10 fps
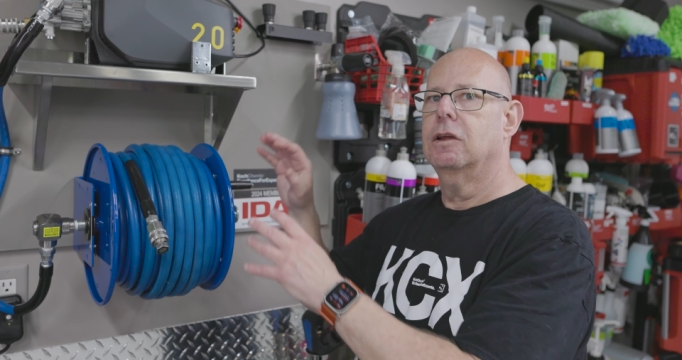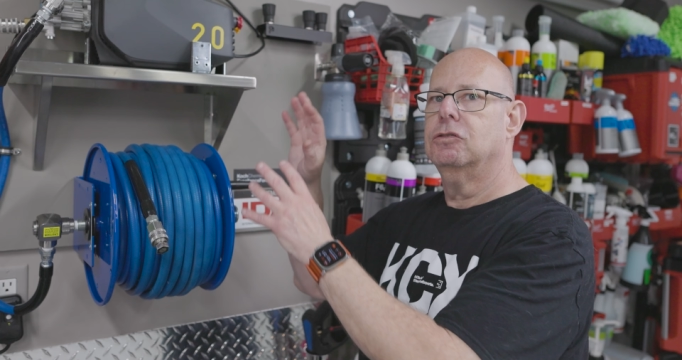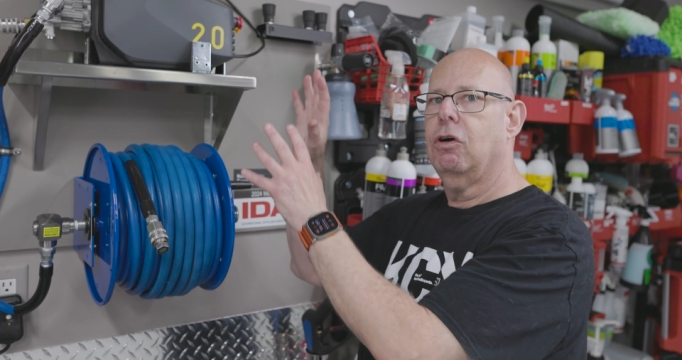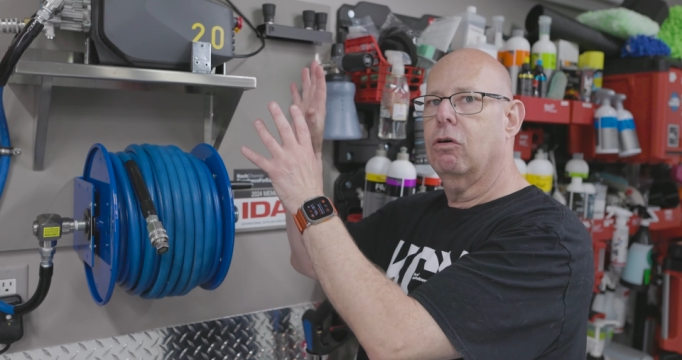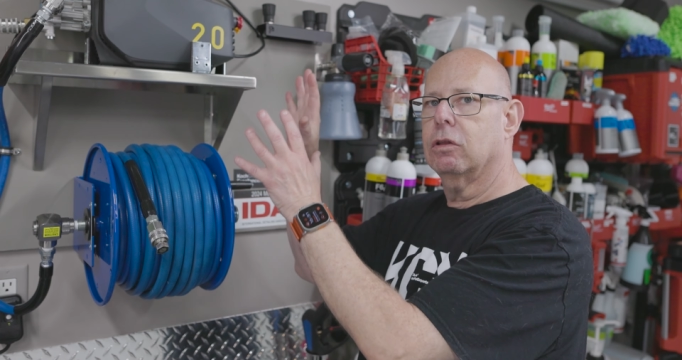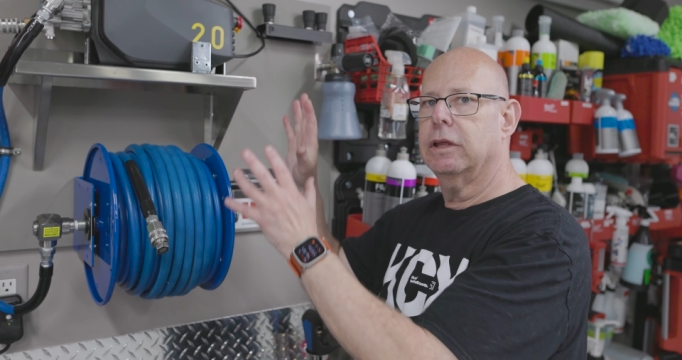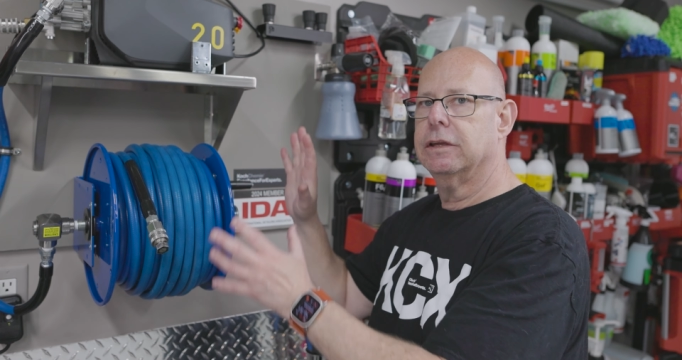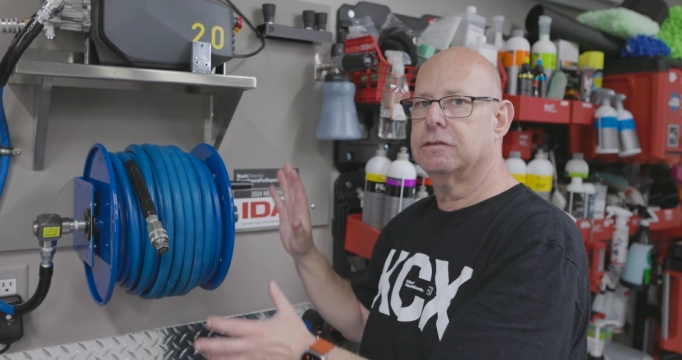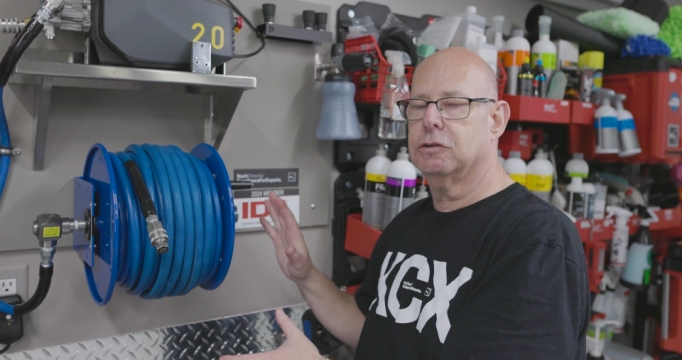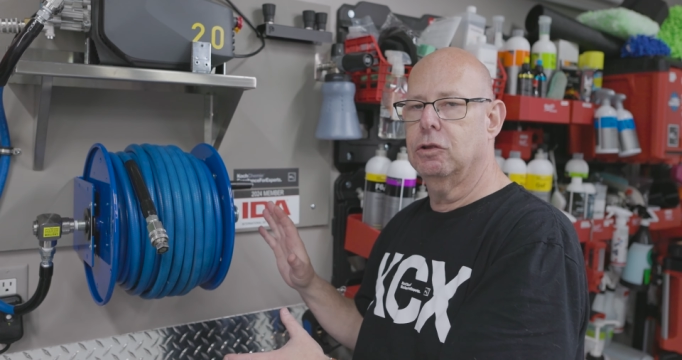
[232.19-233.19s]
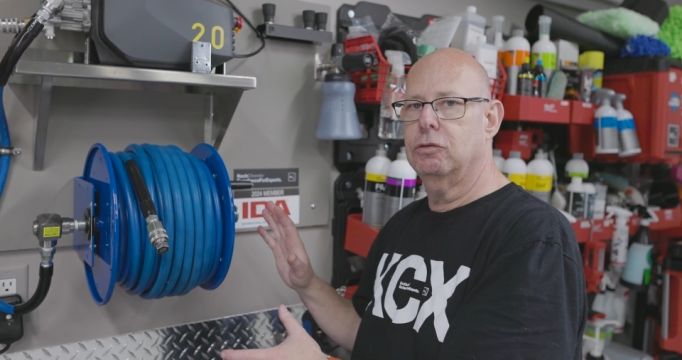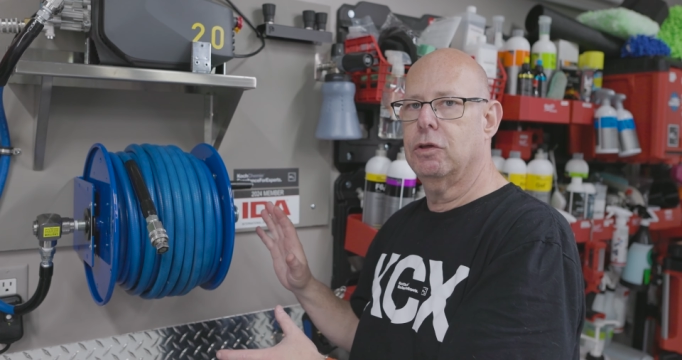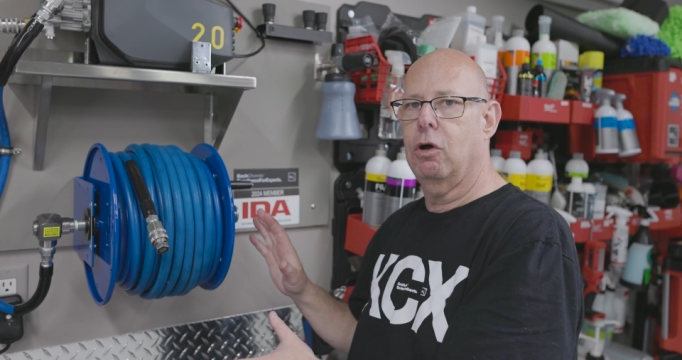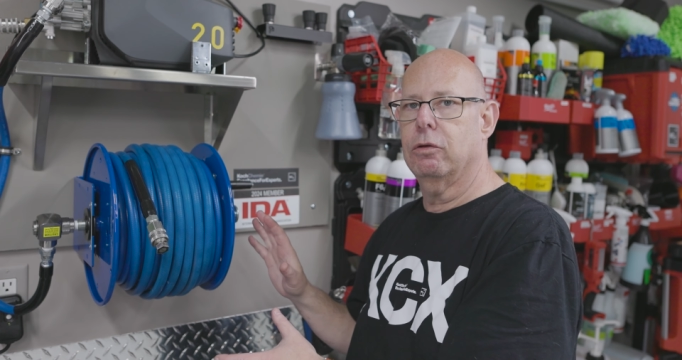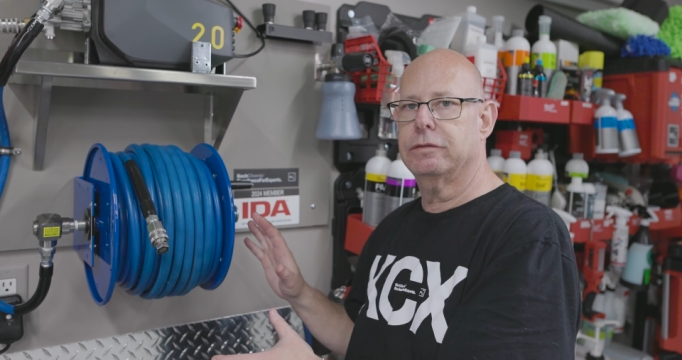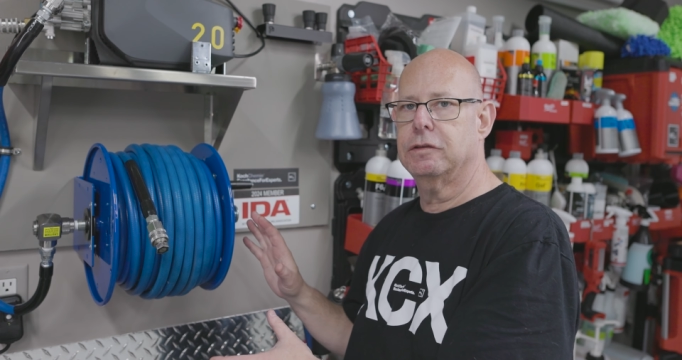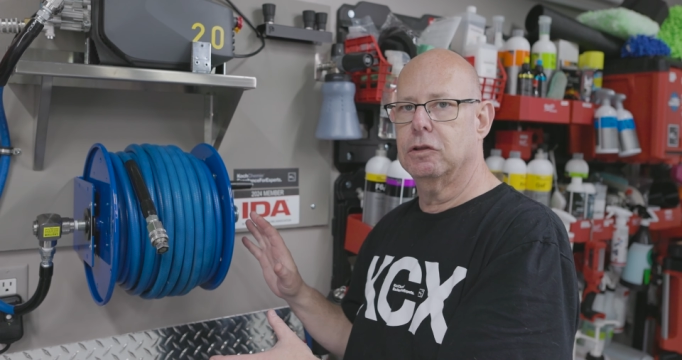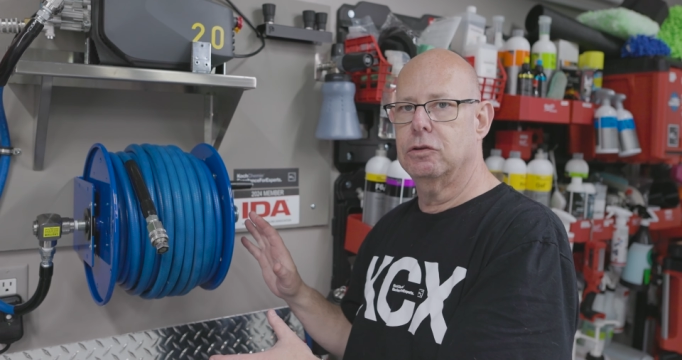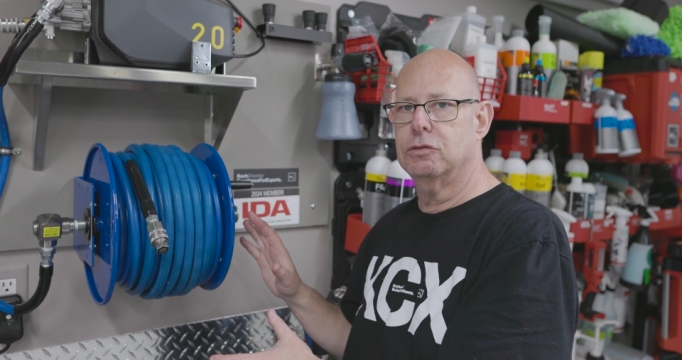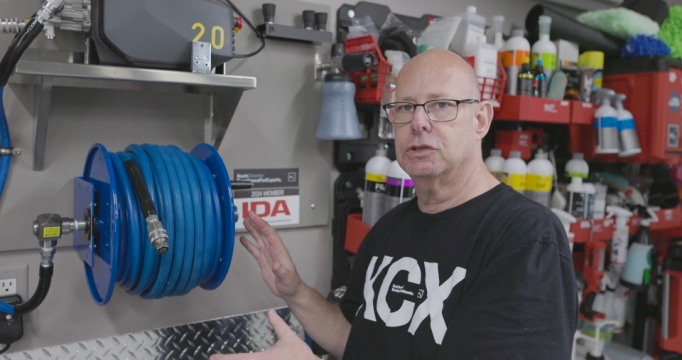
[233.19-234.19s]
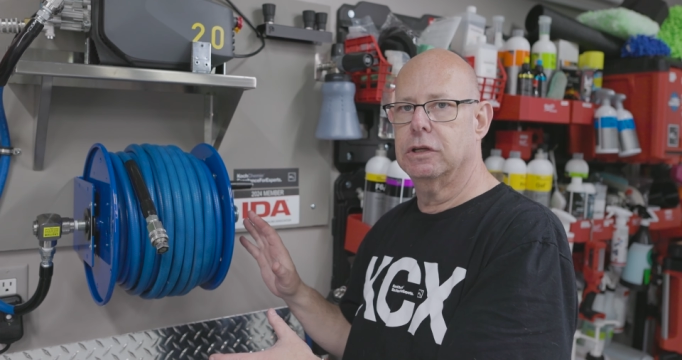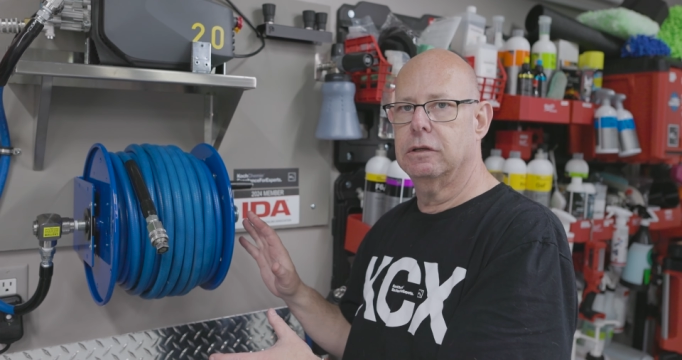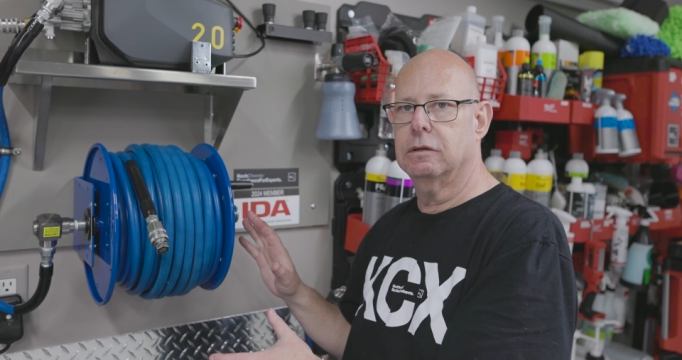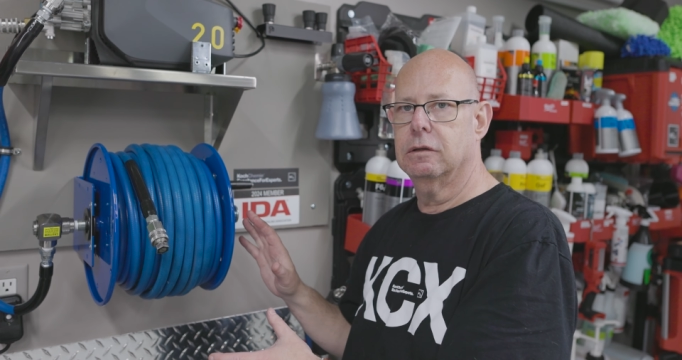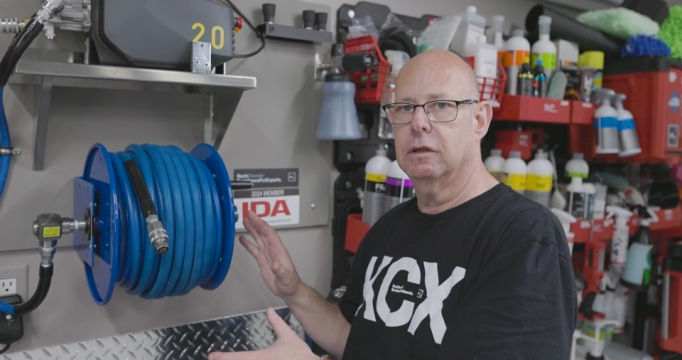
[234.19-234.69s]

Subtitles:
totally exclude the whole solution.